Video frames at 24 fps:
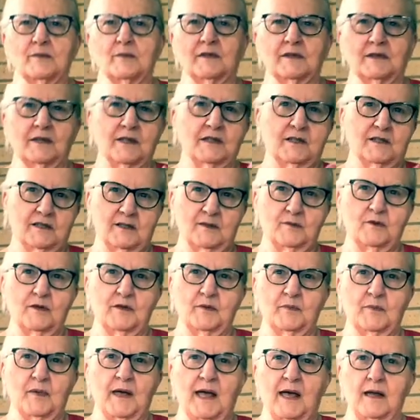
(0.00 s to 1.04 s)
and that's the one
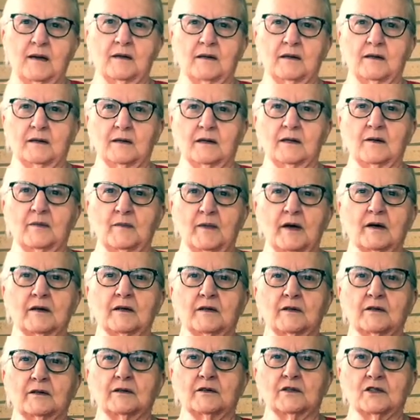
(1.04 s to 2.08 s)
Pat got married
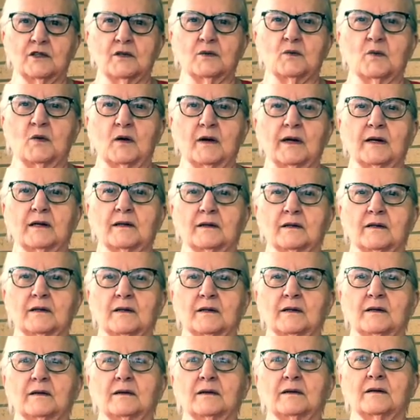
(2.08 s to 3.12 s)
to, Jim Wagner,
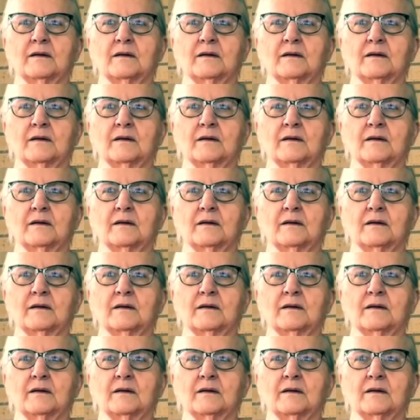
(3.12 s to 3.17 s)
you know.